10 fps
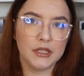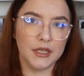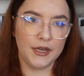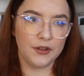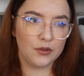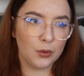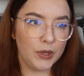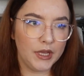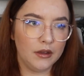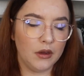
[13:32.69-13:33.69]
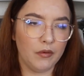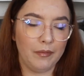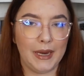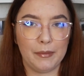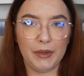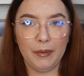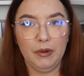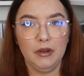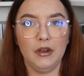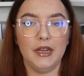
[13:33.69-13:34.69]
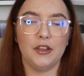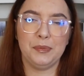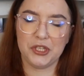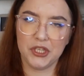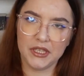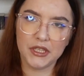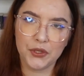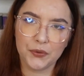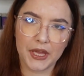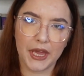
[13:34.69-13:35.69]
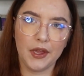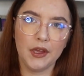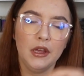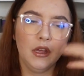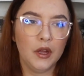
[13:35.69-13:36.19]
the history of black people, especially in the UK,